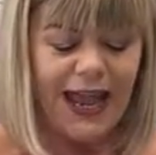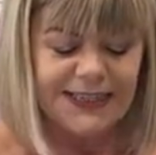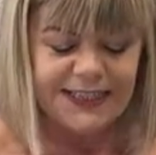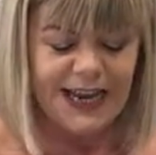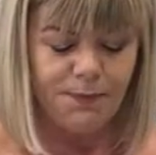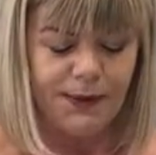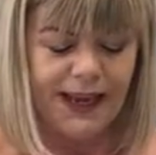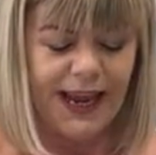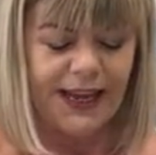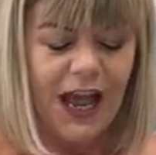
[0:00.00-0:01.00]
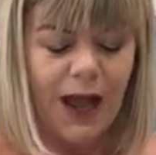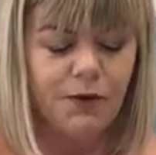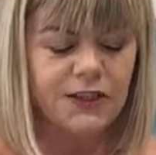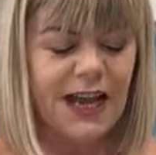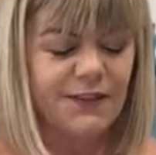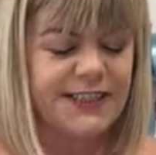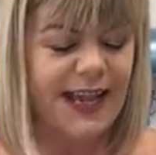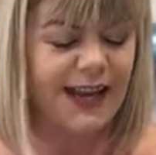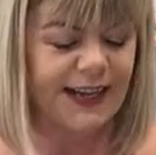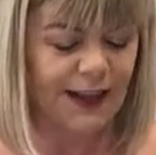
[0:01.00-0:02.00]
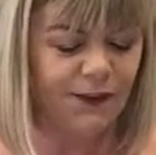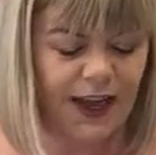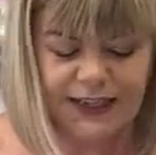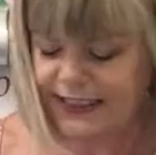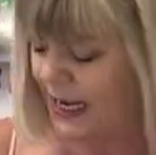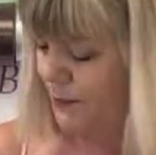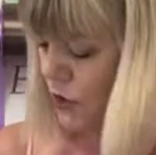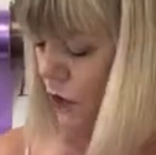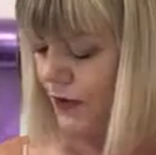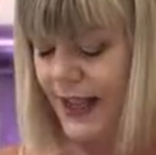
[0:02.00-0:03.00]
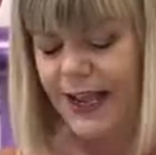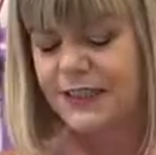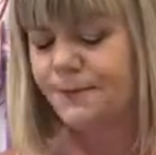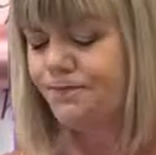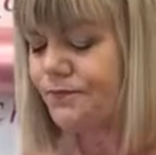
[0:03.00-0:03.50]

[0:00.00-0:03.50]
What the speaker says: and stepping in, I'm going to have a second leaf kind of stepped over that,